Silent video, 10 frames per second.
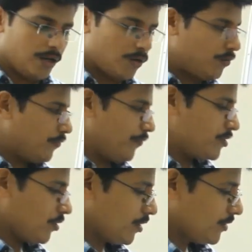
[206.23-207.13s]
Now, we
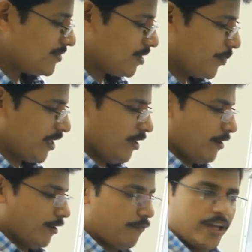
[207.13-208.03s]
saw that this is typical
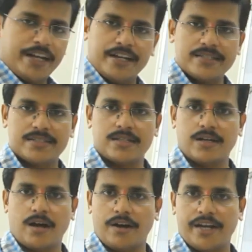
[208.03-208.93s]

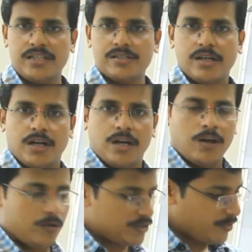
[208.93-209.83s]
flakiness gauge.
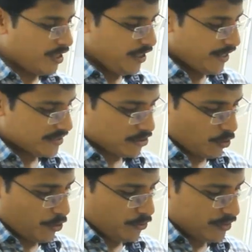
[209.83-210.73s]
Now, similarly, as I
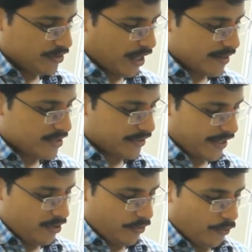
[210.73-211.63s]
told you, there are
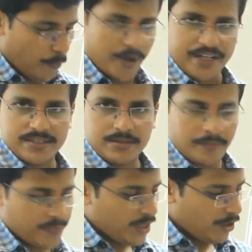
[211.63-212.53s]
certain openings.
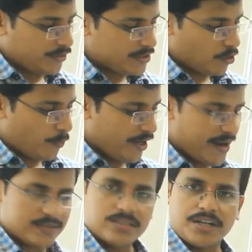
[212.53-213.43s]
Now, this
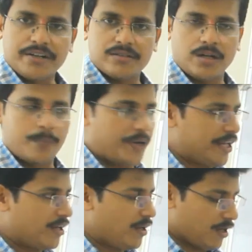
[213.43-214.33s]
opening has a
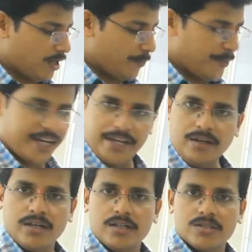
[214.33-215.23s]
particular
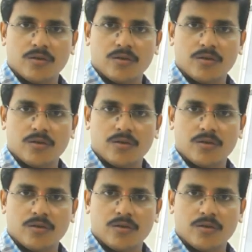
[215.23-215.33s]
meaning.